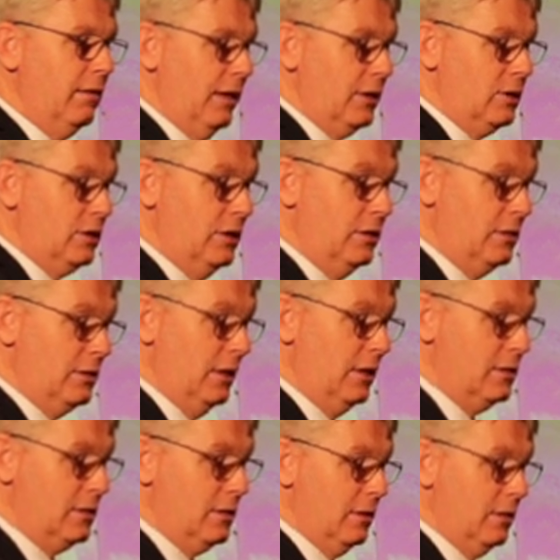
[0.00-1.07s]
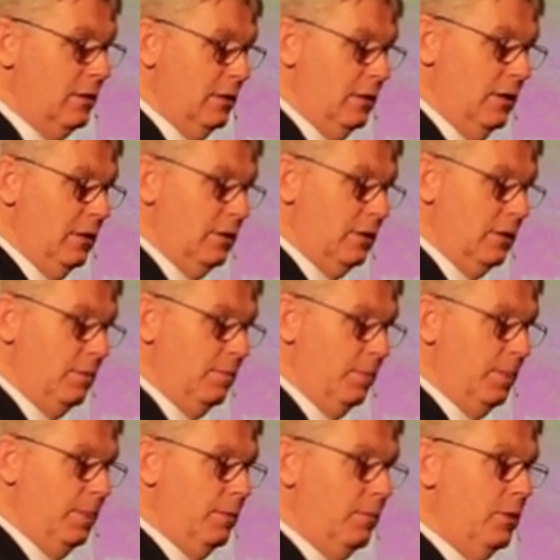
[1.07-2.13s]
actually takes the
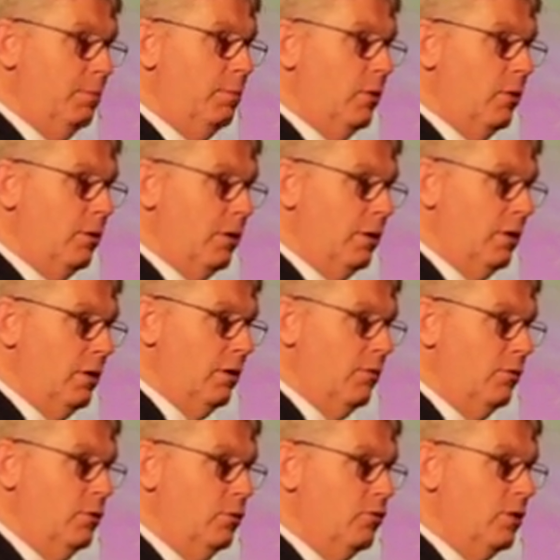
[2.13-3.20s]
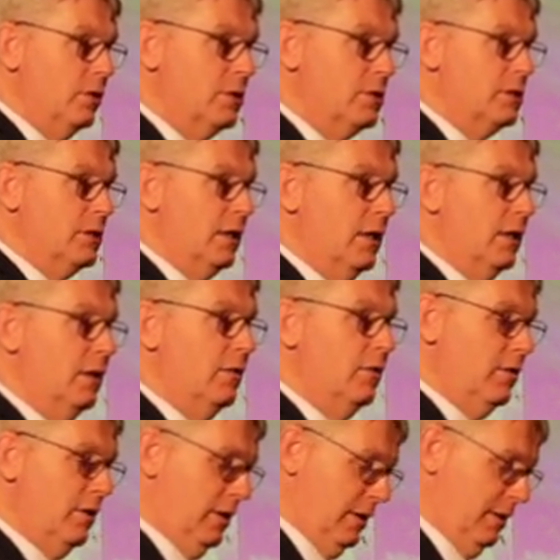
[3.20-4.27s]
burden of nutrients
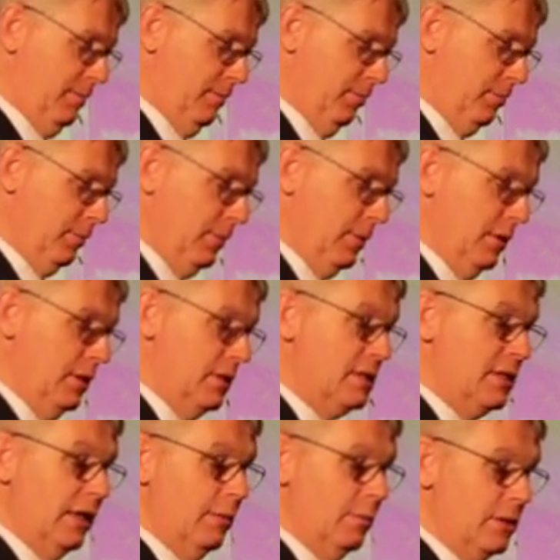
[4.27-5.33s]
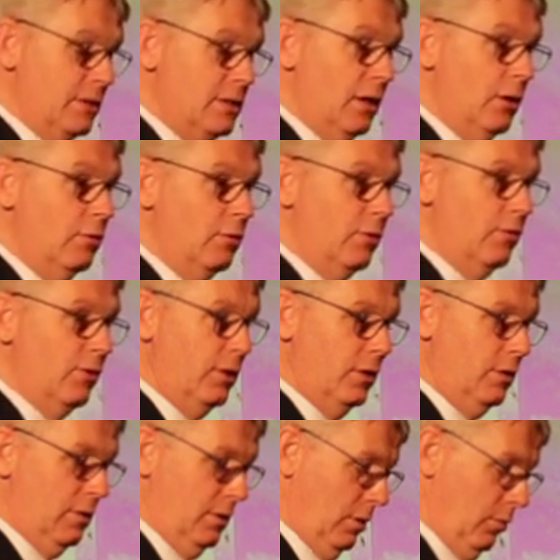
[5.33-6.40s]
and sediments out of
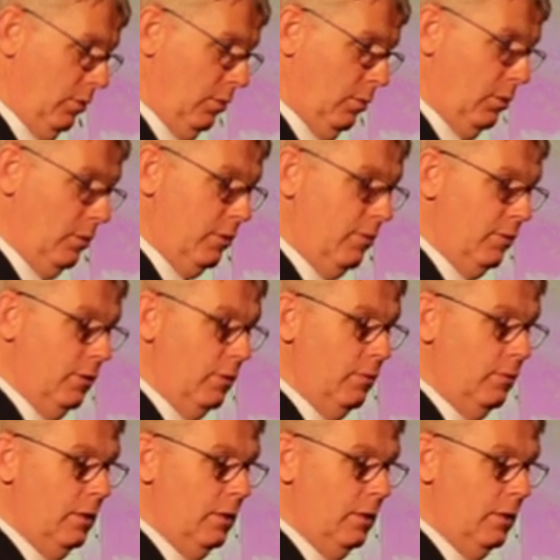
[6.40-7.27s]
the water flow.